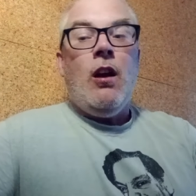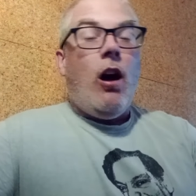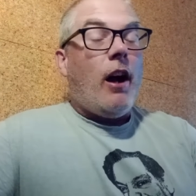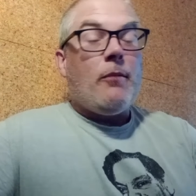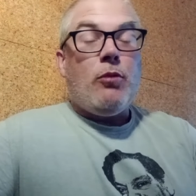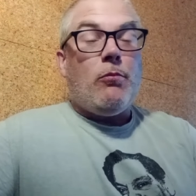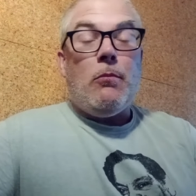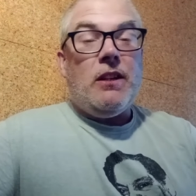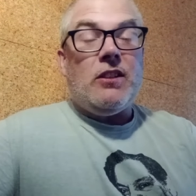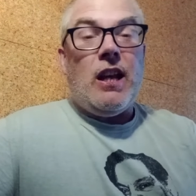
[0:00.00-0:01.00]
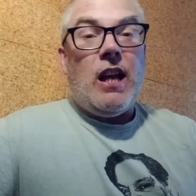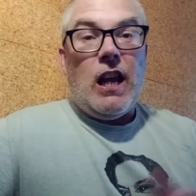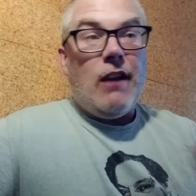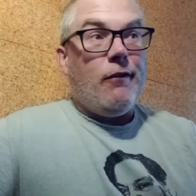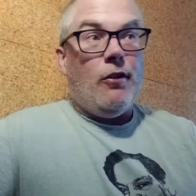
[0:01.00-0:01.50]
I could probably sit
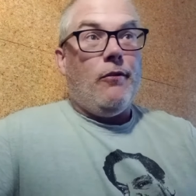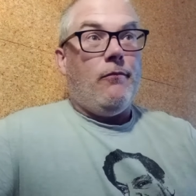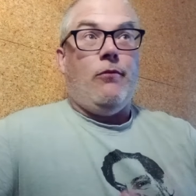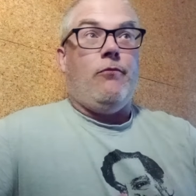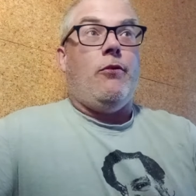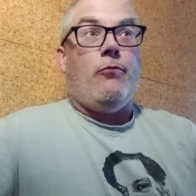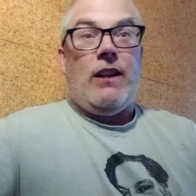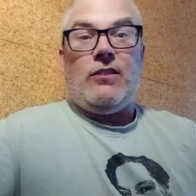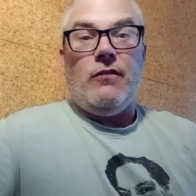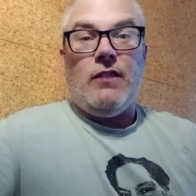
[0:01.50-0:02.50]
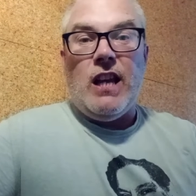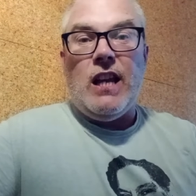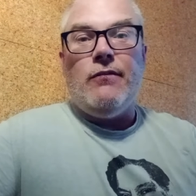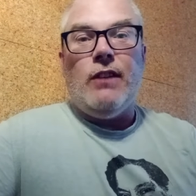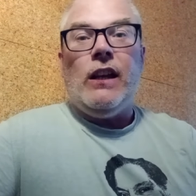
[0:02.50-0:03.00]
here for the, the rest of the
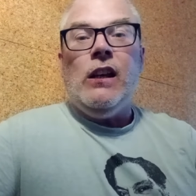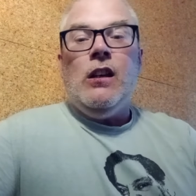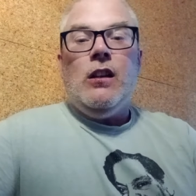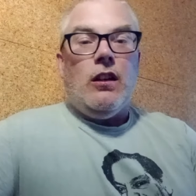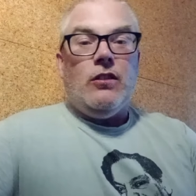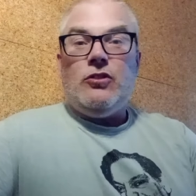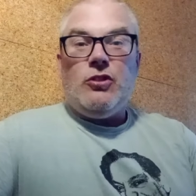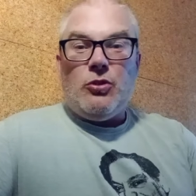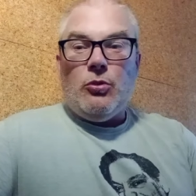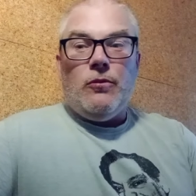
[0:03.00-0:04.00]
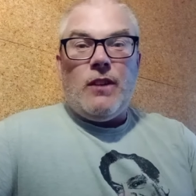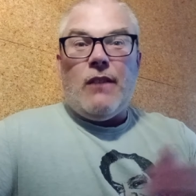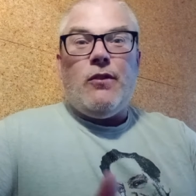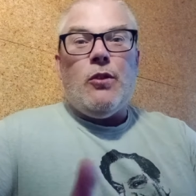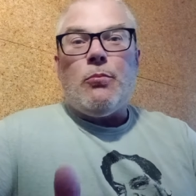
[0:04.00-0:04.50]
evening and sort of give
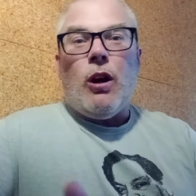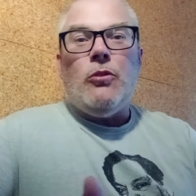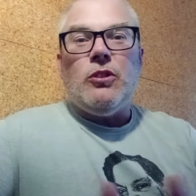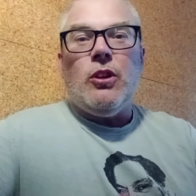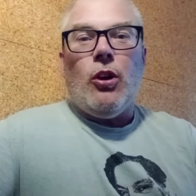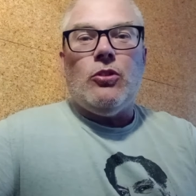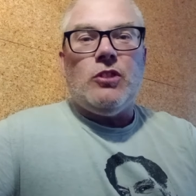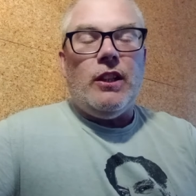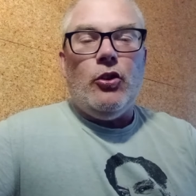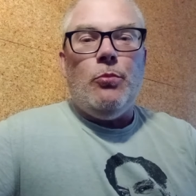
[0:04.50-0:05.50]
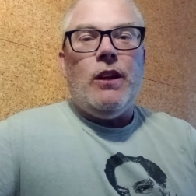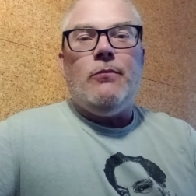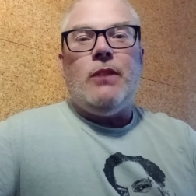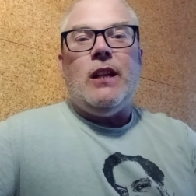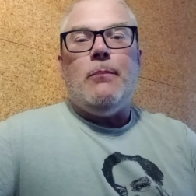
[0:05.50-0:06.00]
you the pros and cons a little bit
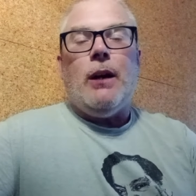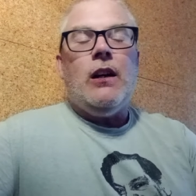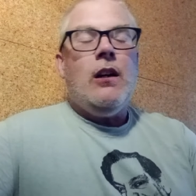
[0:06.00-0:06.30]
deeper.